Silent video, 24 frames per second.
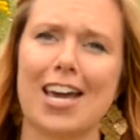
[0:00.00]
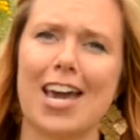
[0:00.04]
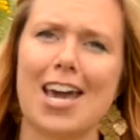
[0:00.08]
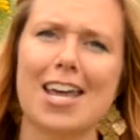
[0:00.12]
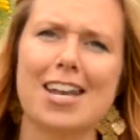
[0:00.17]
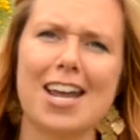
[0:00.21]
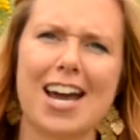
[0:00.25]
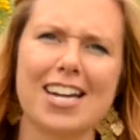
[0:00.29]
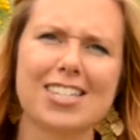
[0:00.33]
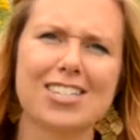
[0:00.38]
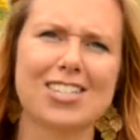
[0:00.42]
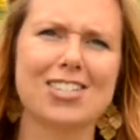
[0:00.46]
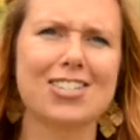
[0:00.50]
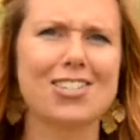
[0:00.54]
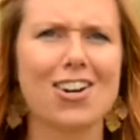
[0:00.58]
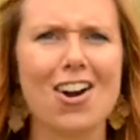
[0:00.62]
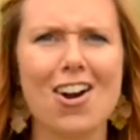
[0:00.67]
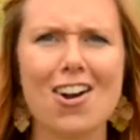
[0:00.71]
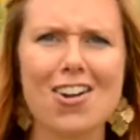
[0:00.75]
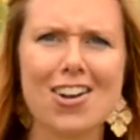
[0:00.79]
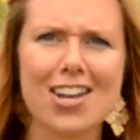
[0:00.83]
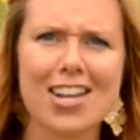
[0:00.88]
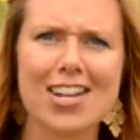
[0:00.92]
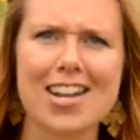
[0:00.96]
and I
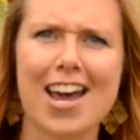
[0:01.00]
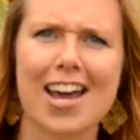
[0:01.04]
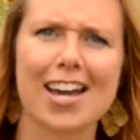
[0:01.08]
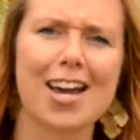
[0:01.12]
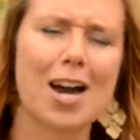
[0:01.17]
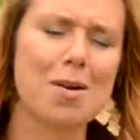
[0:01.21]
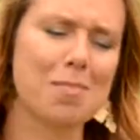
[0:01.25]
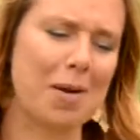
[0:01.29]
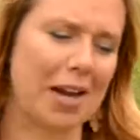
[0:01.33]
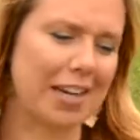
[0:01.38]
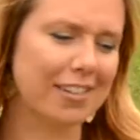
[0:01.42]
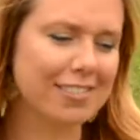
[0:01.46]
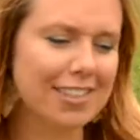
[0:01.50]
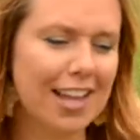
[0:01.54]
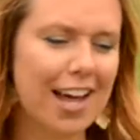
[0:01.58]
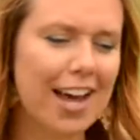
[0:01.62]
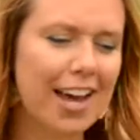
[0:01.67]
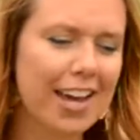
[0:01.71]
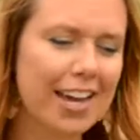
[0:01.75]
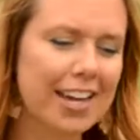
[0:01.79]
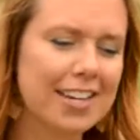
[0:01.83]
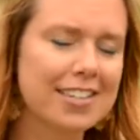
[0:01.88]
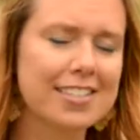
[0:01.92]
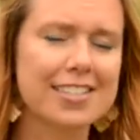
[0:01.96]
started and I got my
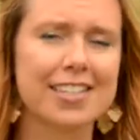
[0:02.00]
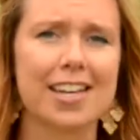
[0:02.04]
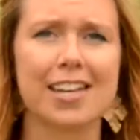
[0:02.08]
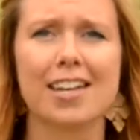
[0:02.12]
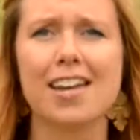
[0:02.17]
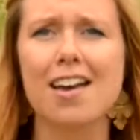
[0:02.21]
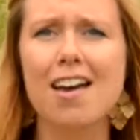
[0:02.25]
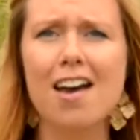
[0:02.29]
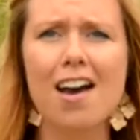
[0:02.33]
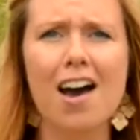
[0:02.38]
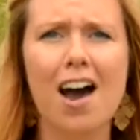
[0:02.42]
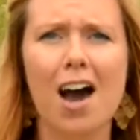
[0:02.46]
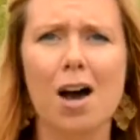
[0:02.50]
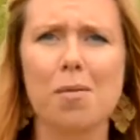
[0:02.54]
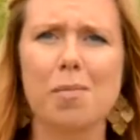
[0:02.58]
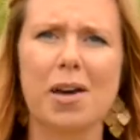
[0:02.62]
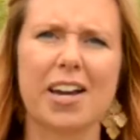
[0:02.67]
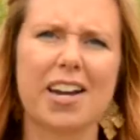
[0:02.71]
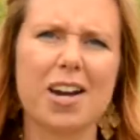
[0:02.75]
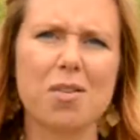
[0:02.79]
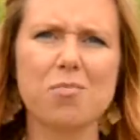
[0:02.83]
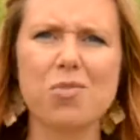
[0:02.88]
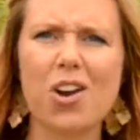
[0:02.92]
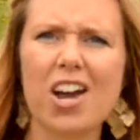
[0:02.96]
clients and I'm
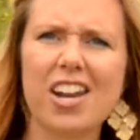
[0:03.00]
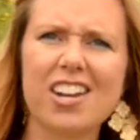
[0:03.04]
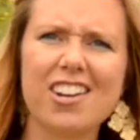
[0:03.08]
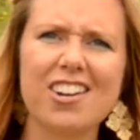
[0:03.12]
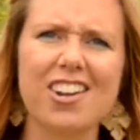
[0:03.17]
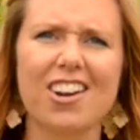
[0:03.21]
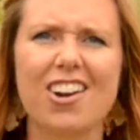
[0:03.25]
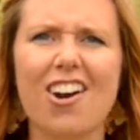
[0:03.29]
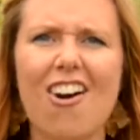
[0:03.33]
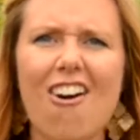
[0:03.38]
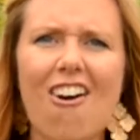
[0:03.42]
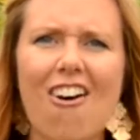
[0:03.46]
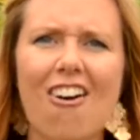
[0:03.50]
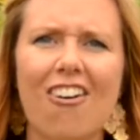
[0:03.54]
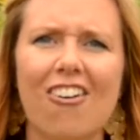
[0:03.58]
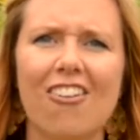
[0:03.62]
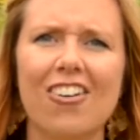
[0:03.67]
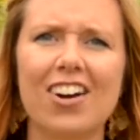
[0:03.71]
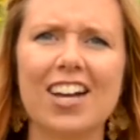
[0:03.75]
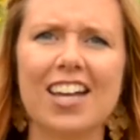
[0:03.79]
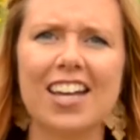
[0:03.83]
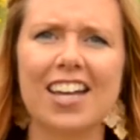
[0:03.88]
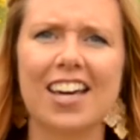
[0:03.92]
like, I'm ready to go.